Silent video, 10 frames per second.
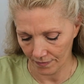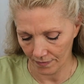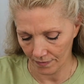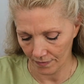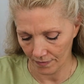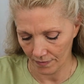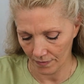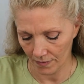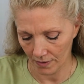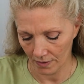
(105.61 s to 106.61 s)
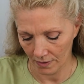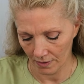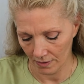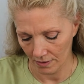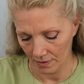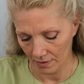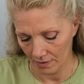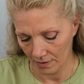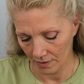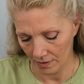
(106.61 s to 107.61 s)

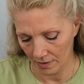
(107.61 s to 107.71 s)
Nothing is said.